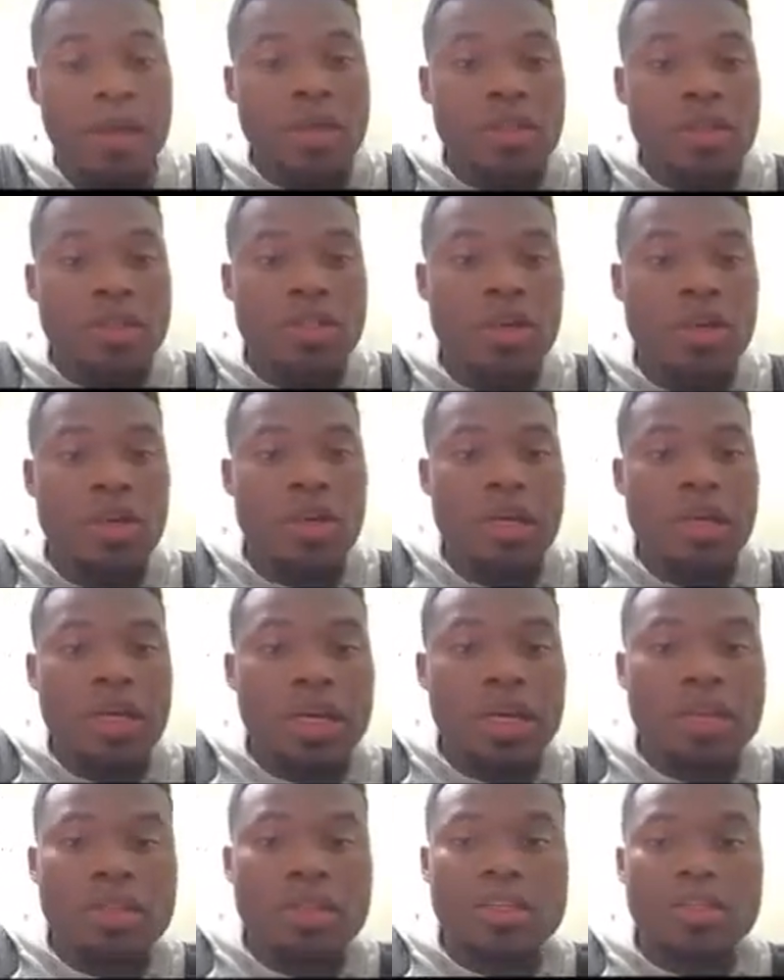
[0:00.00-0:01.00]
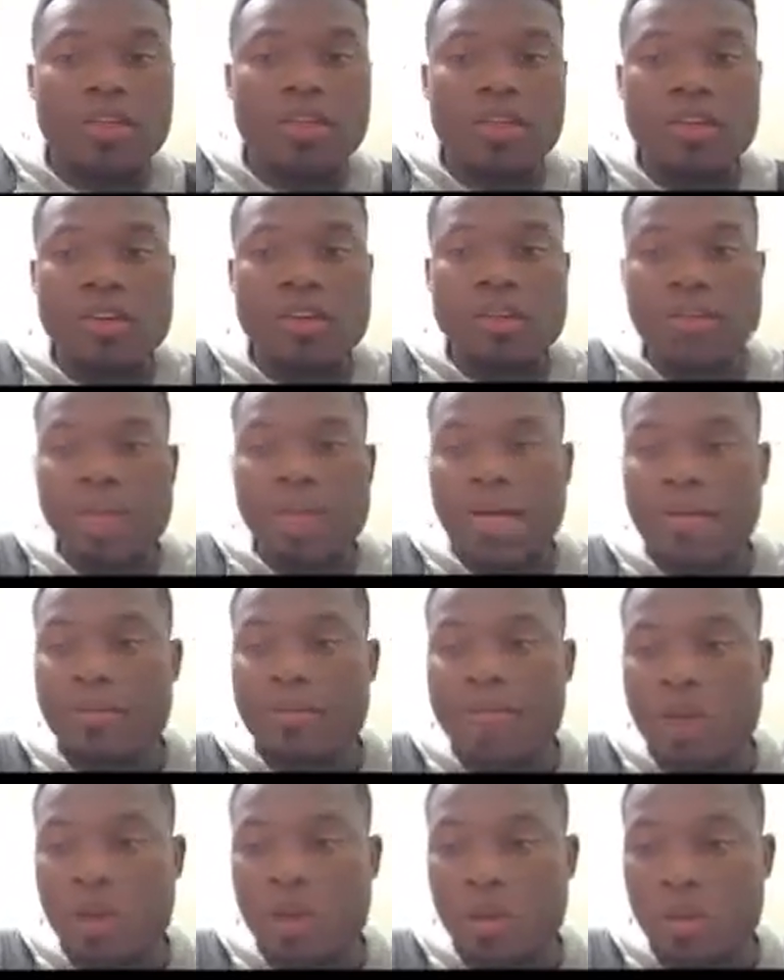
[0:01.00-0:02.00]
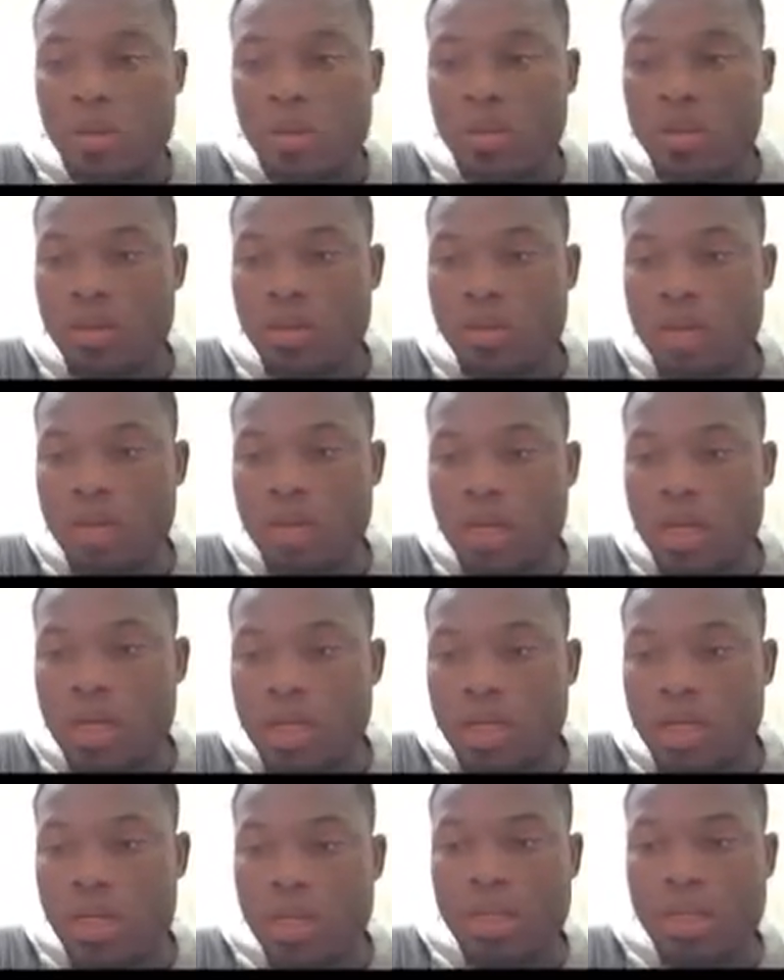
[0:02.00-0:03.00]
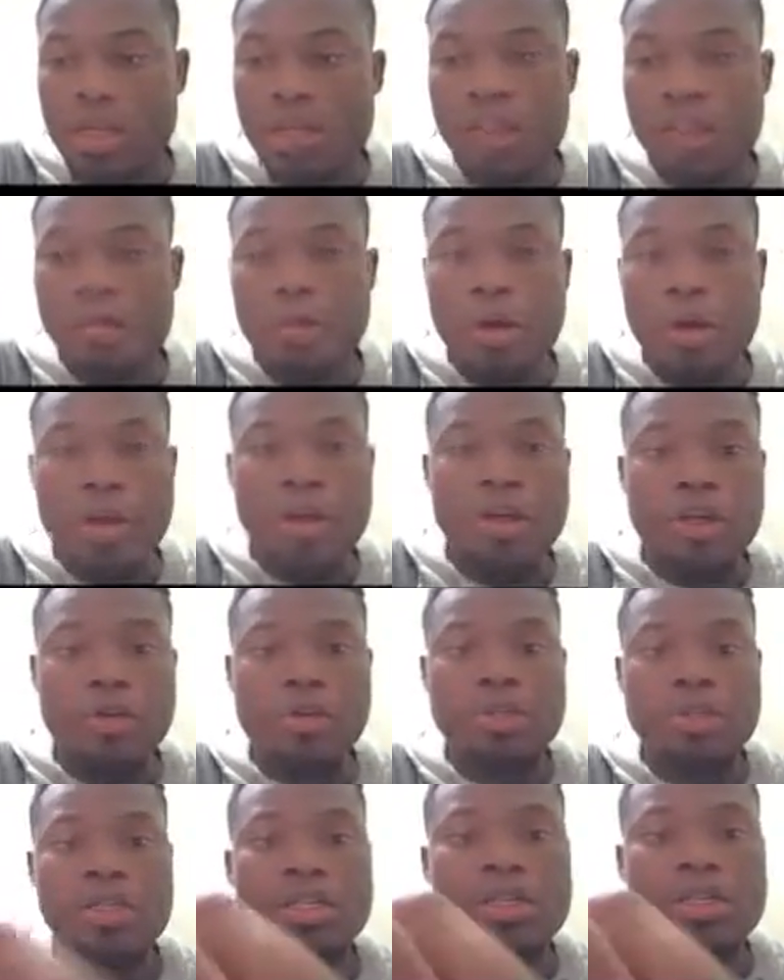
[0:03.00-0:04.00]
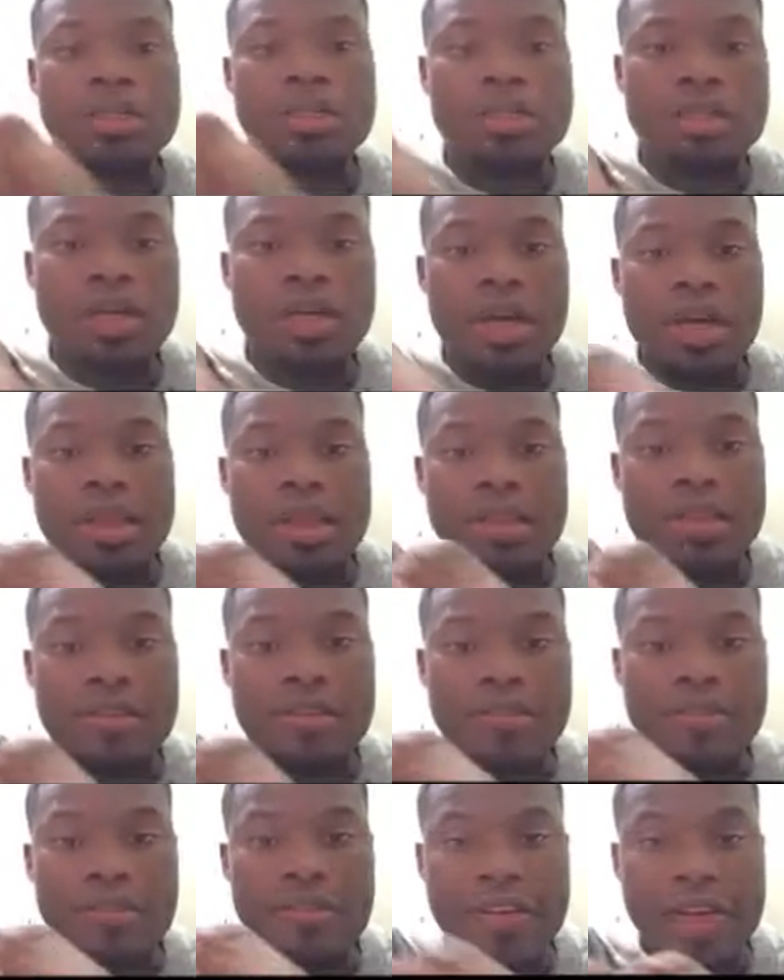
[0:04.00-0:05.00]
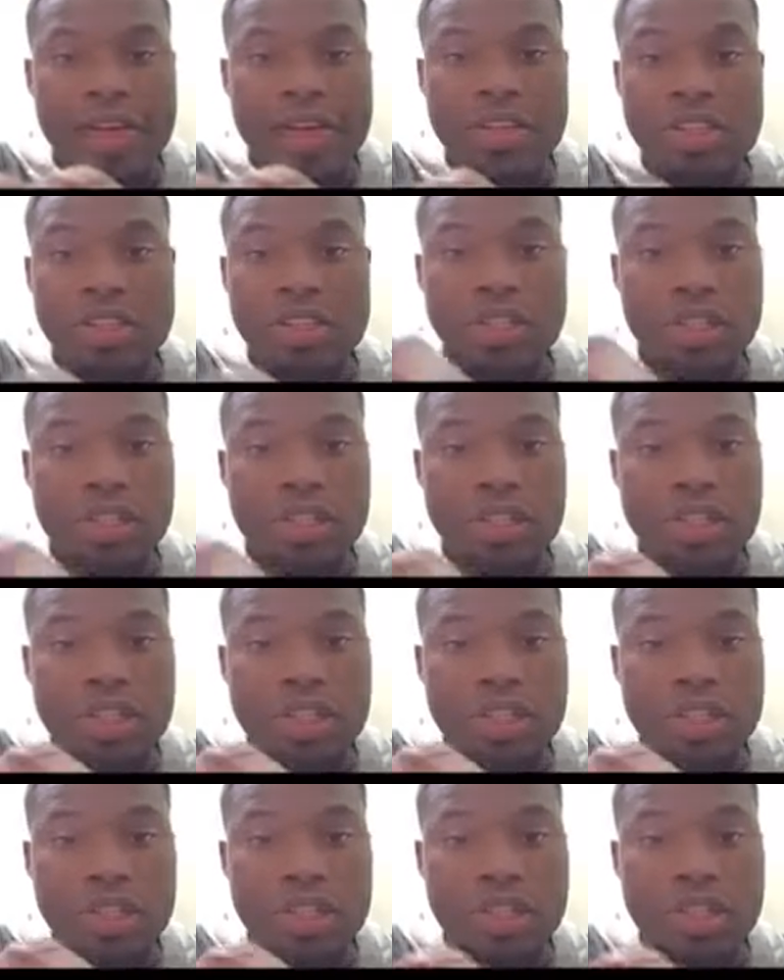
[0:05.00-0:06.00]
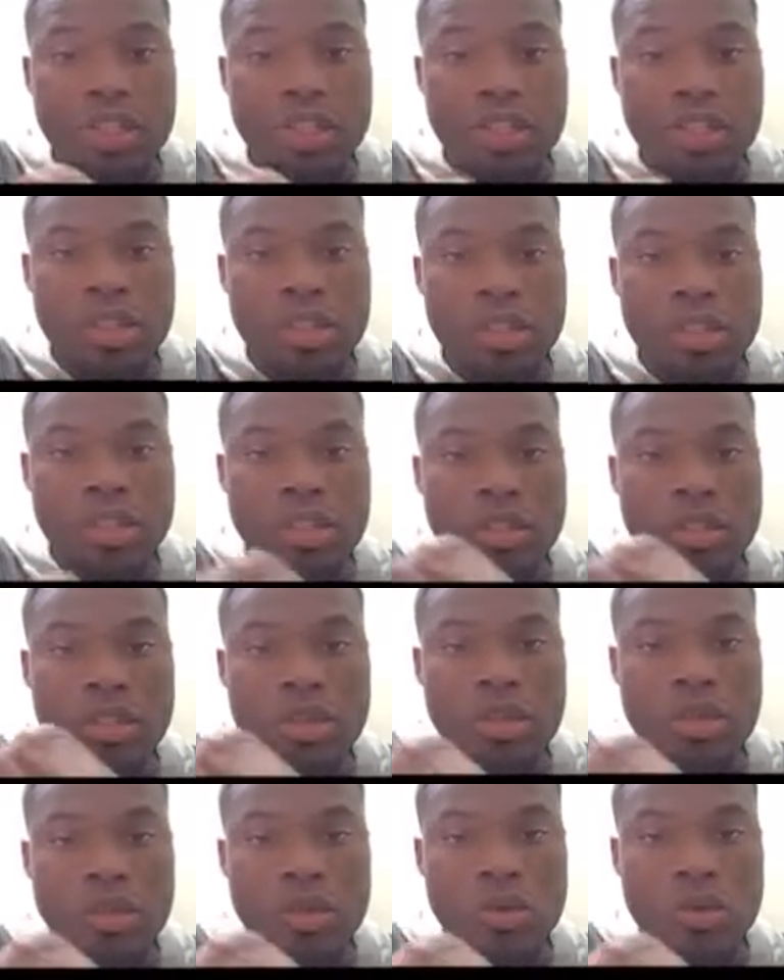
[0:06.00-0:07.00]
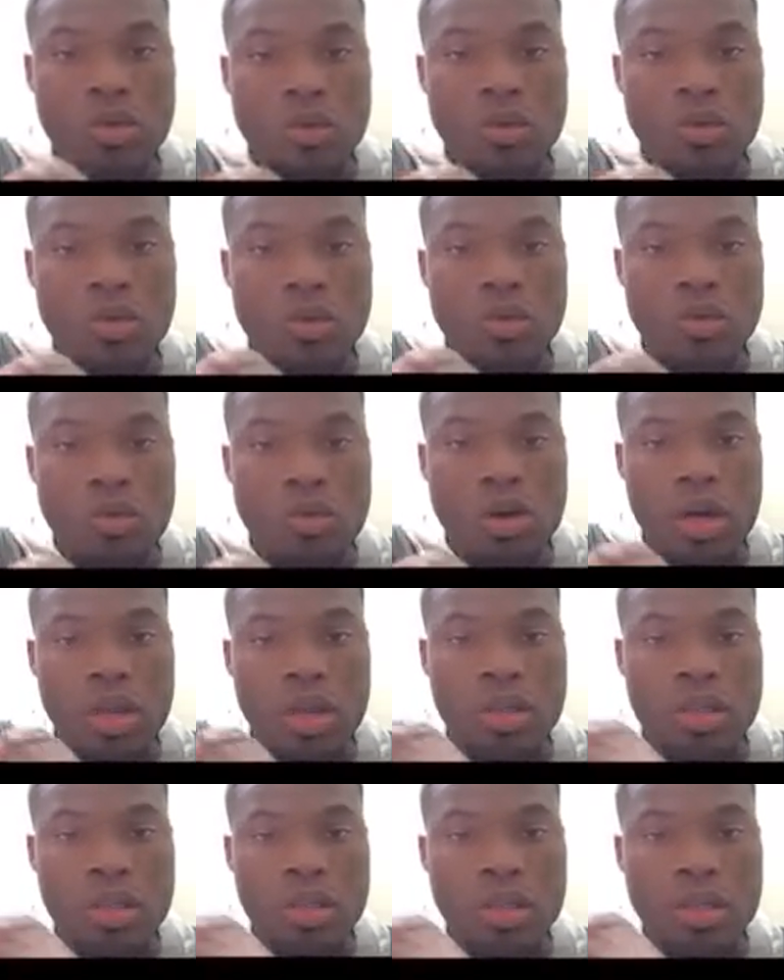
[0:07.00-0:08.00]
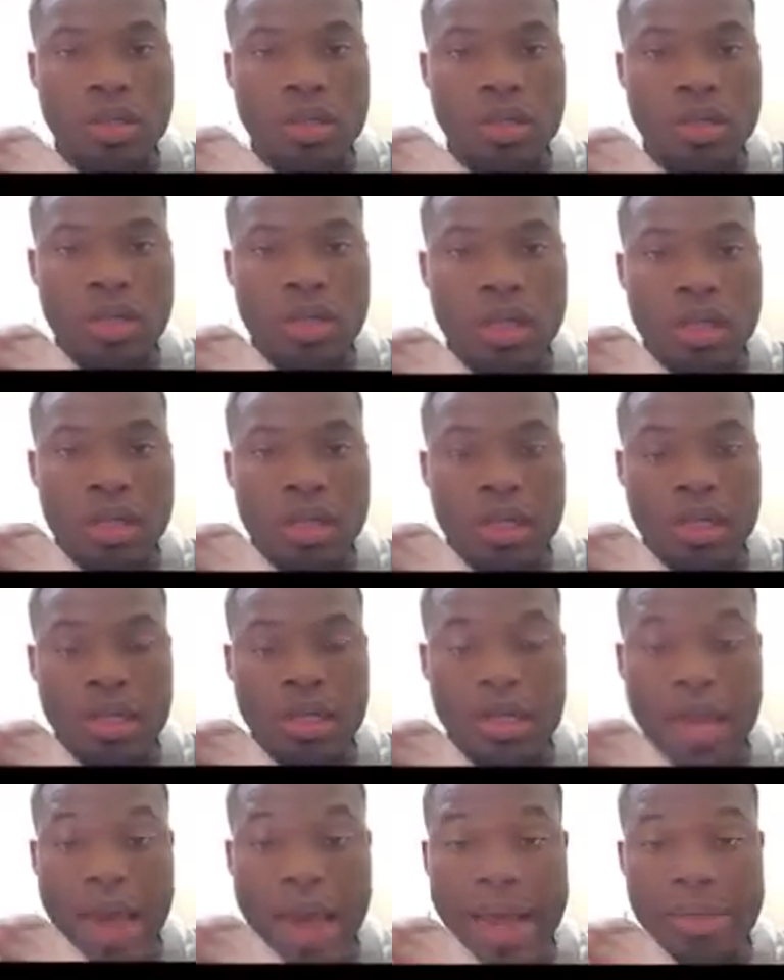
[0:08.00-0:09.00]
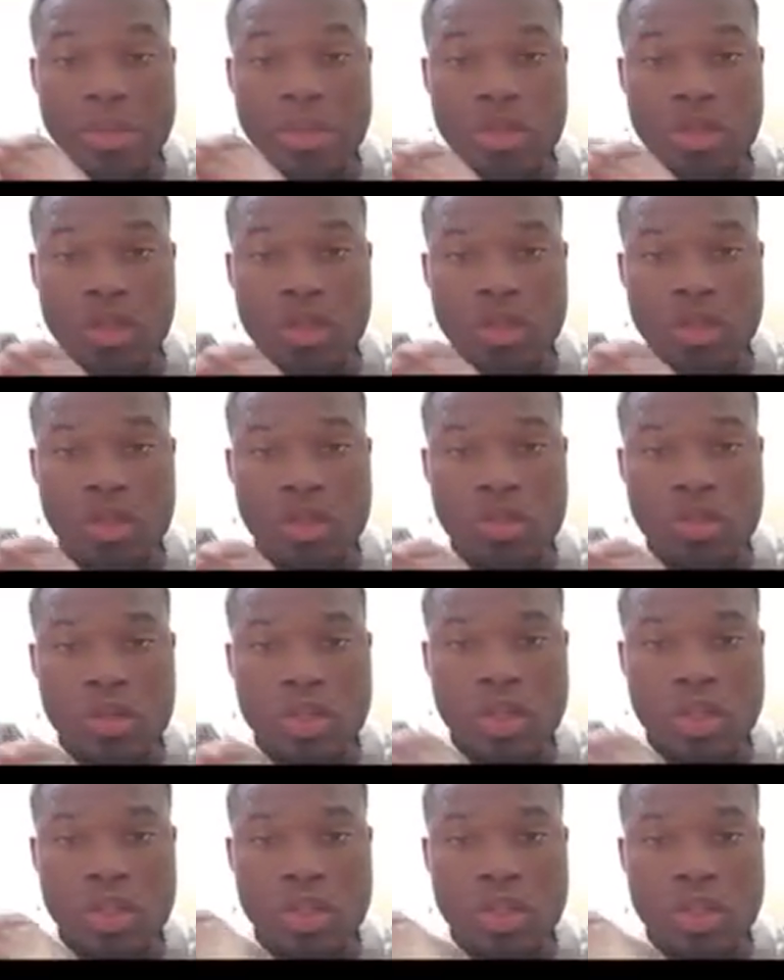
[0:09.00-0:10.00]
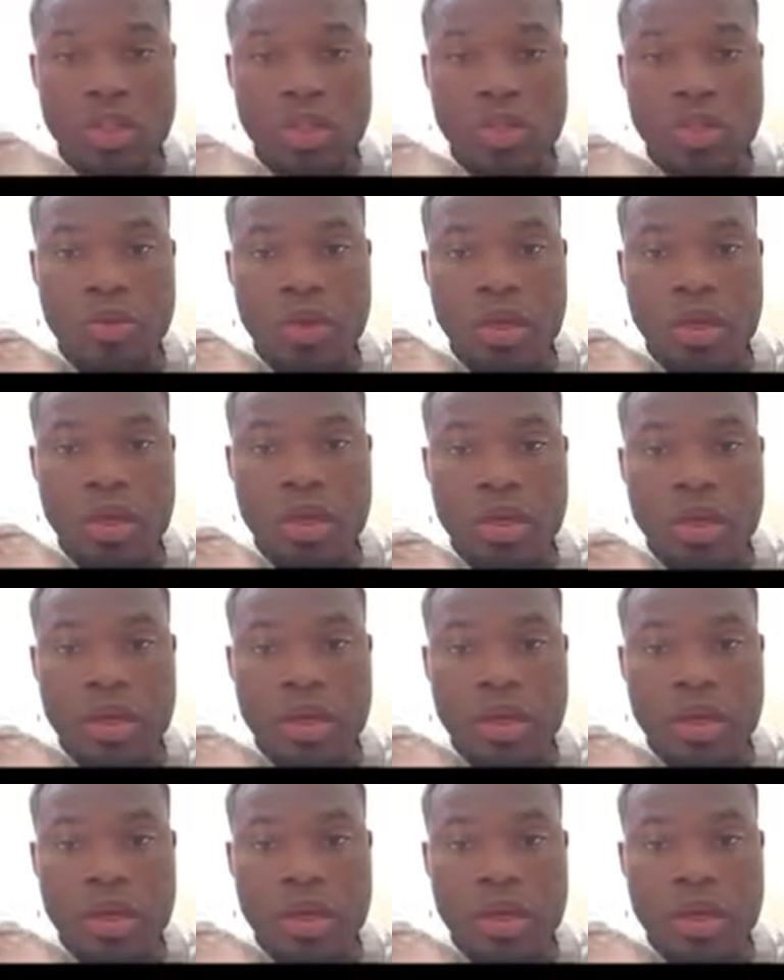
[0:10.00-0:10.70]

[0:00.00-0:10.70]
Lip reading: So here, this first line of code, this produces the vector 1, then it adds 2, so it gets 3.